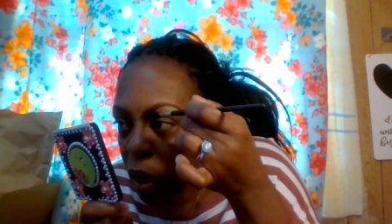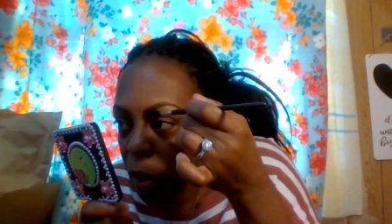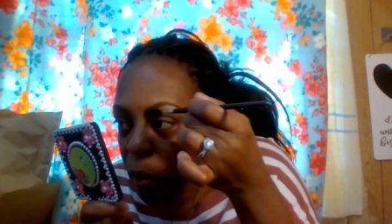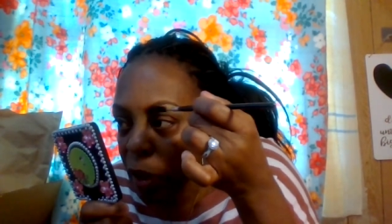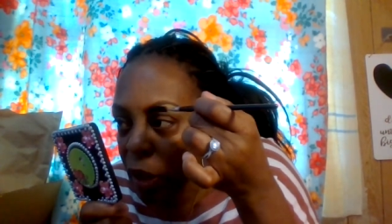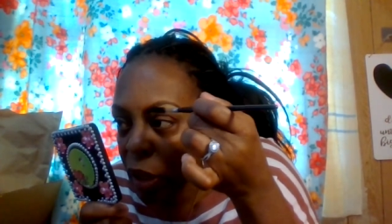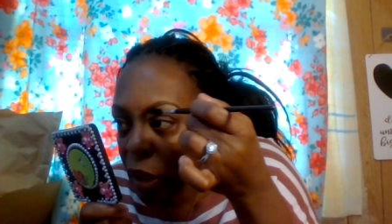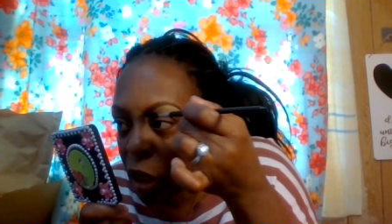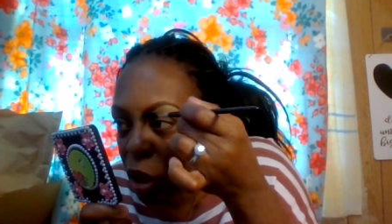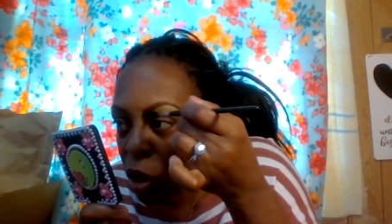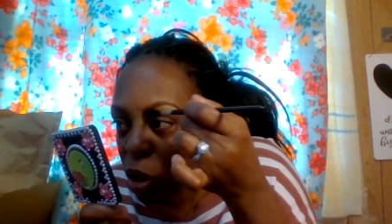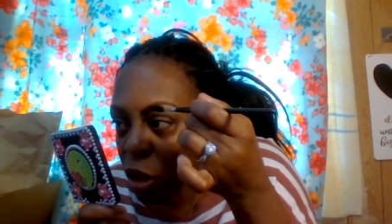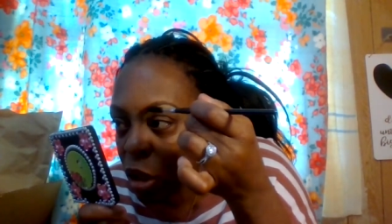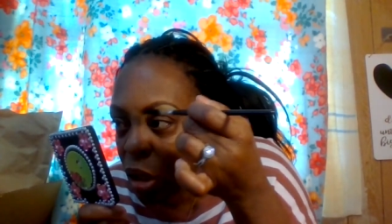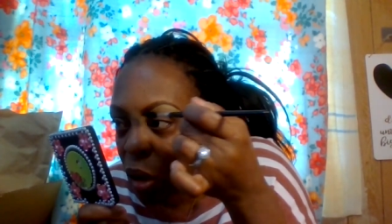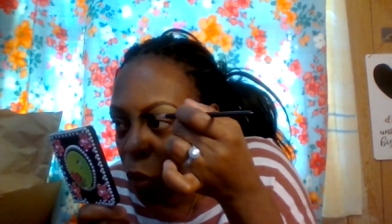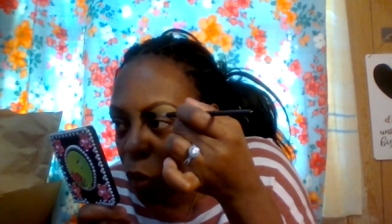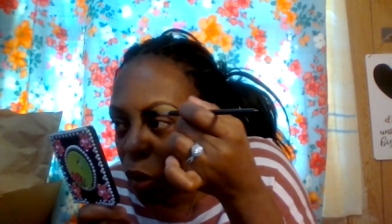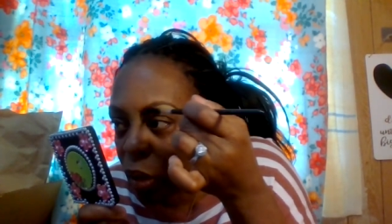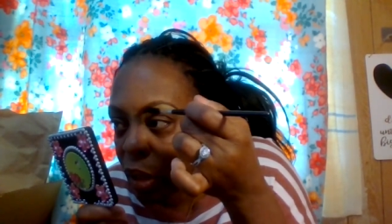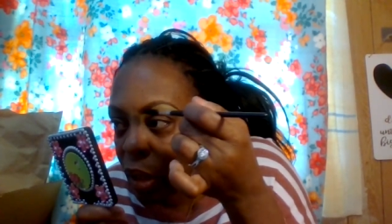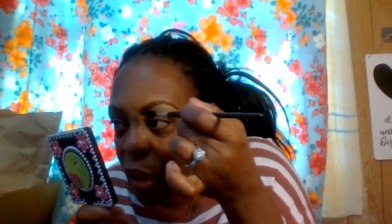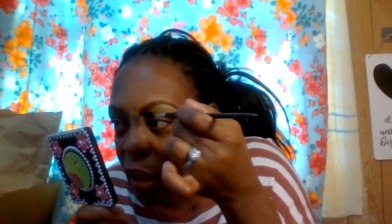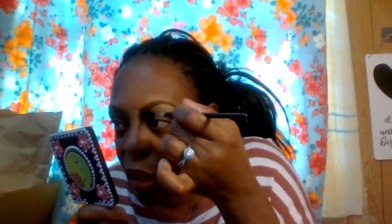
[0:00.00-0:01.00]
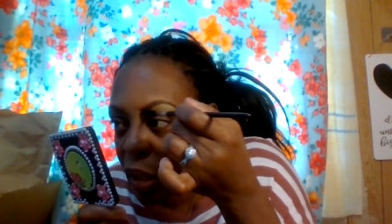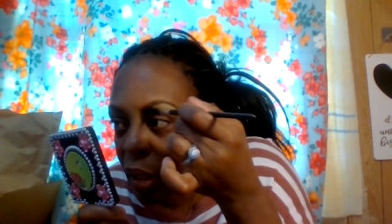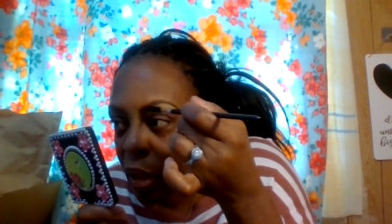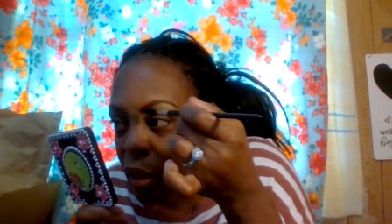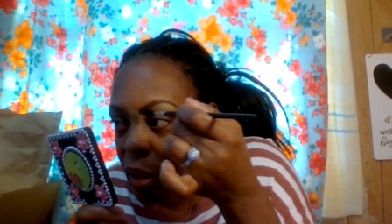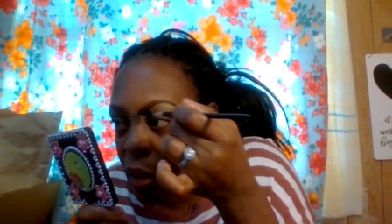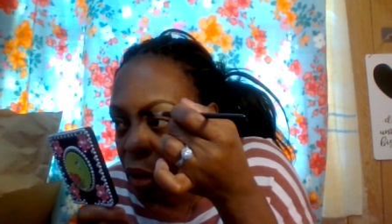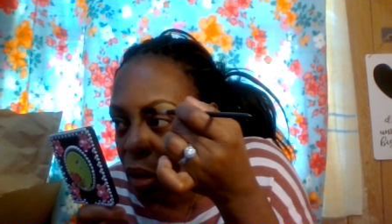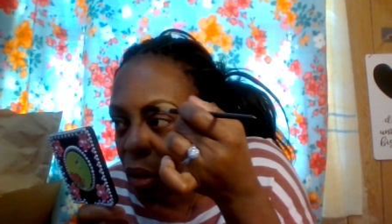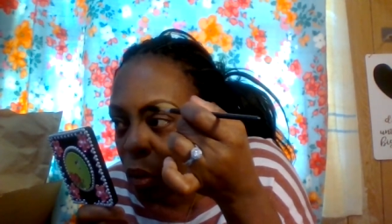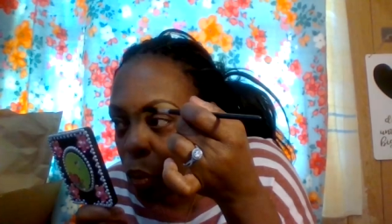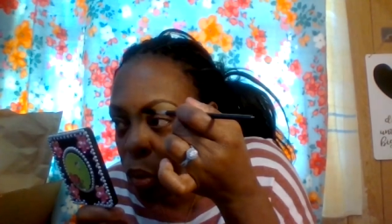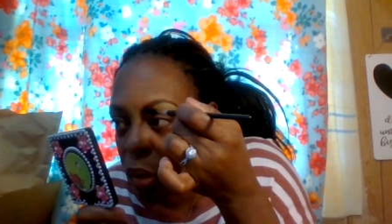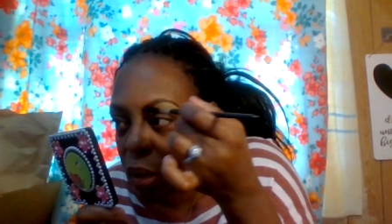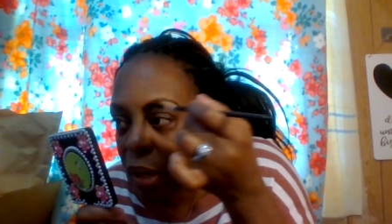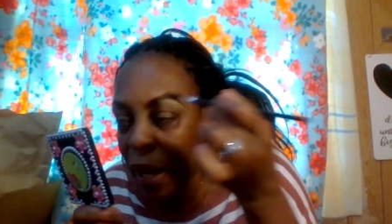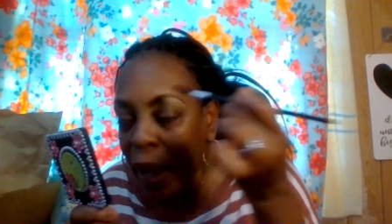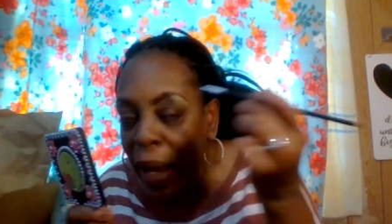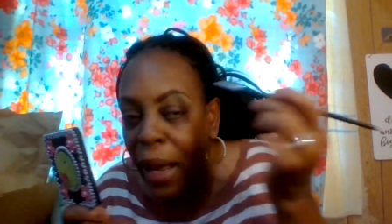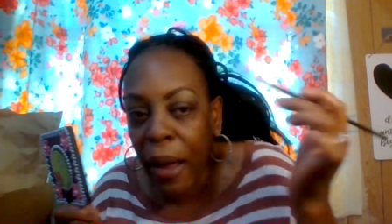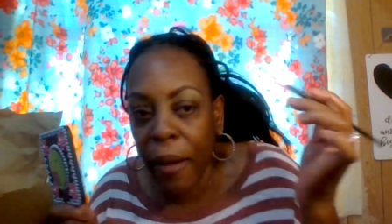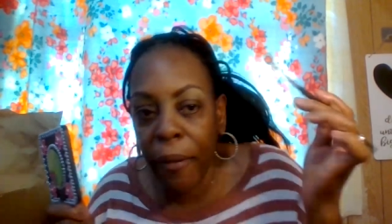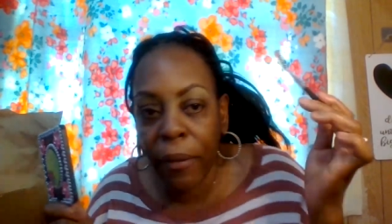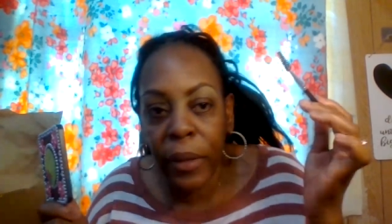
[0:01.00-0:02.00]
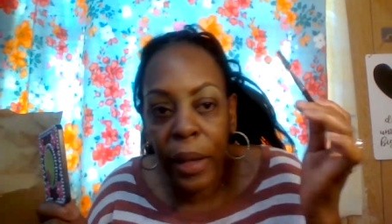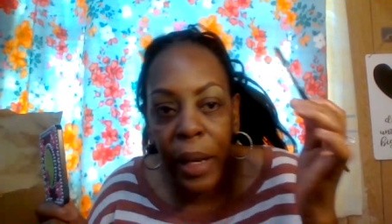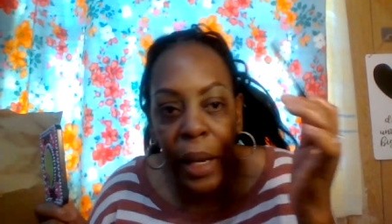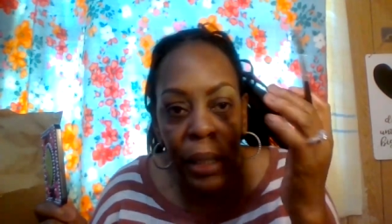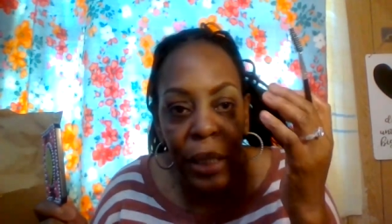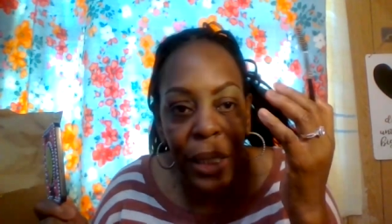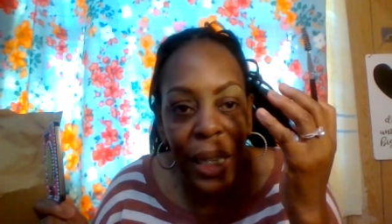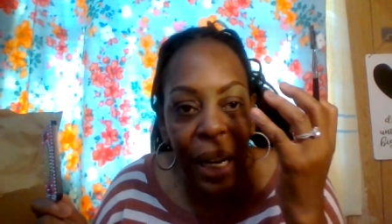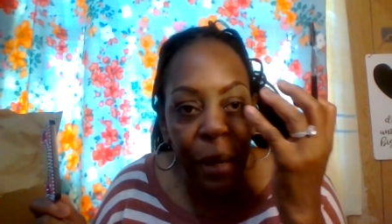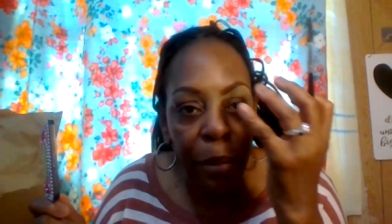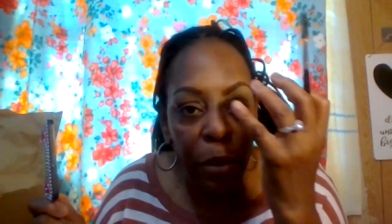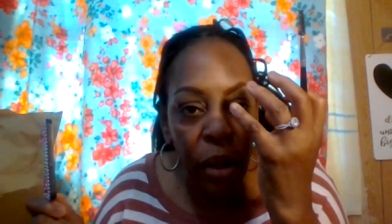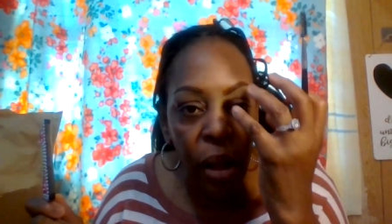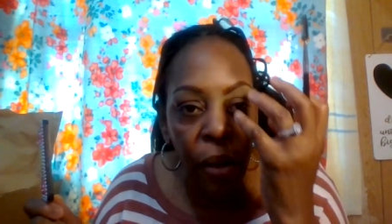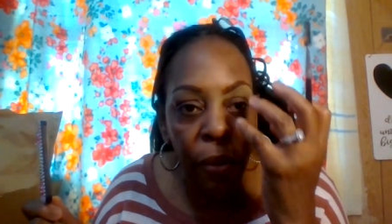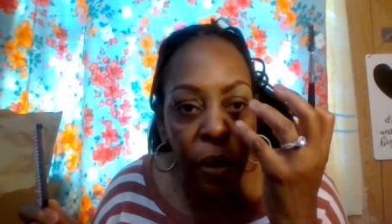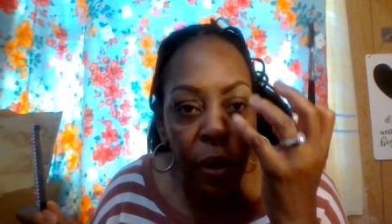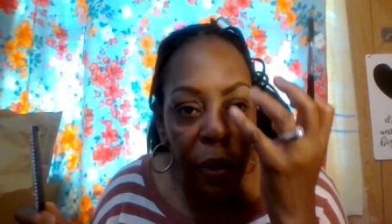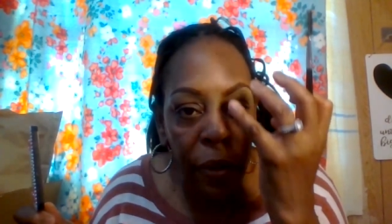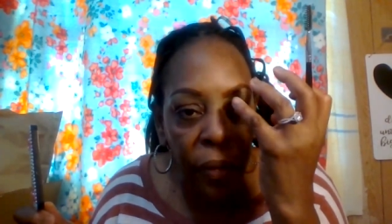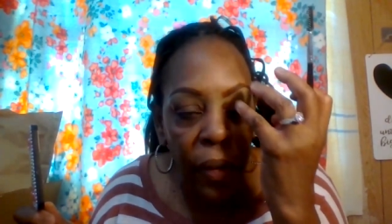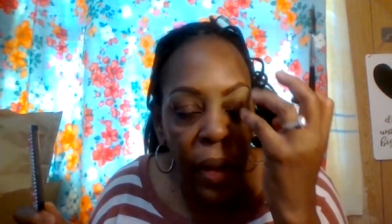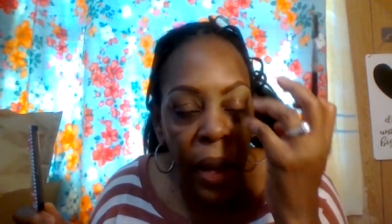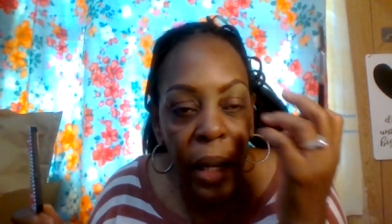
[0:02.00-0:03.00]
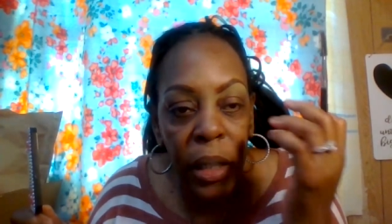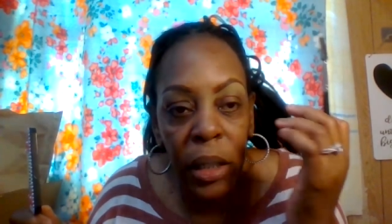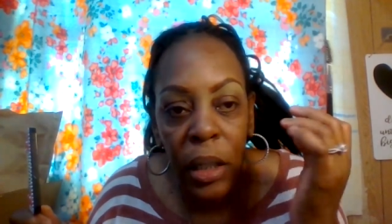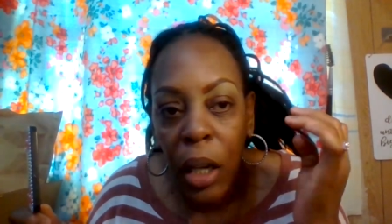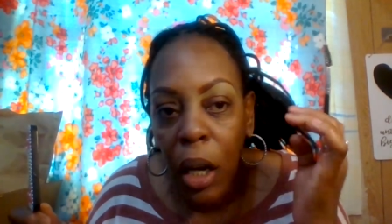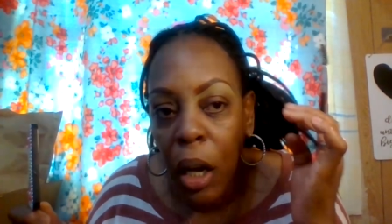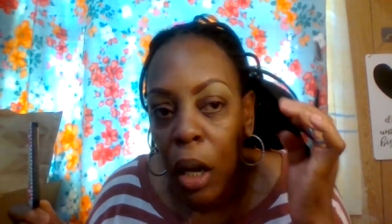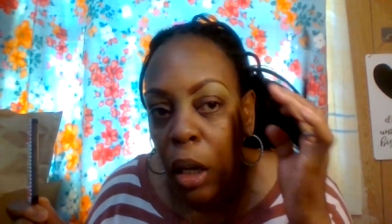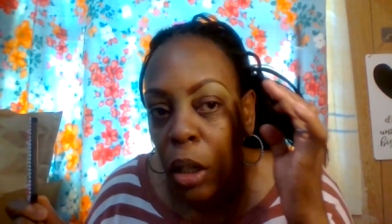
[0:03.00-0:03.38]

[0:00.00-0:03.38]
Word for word: because you don't want to get you don't want to have that type of effect